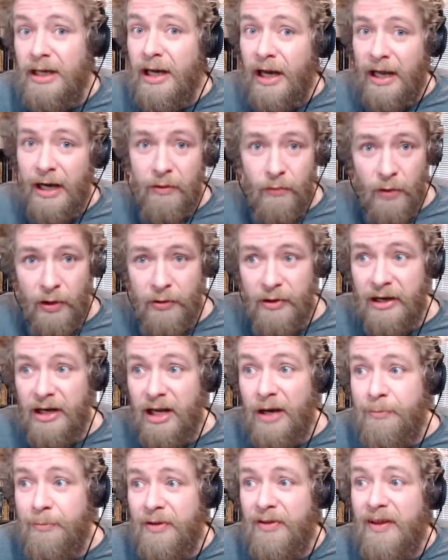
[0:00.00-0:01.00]
And I wrote it
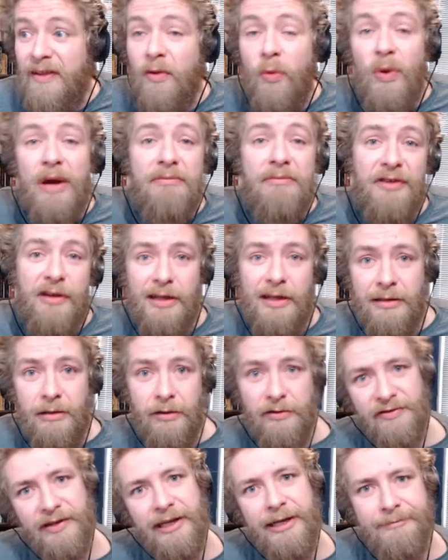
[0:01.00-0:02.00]
up, and then the website
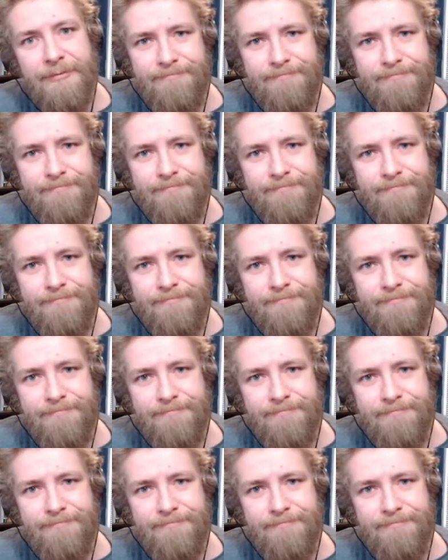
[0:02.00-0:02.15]
closed down.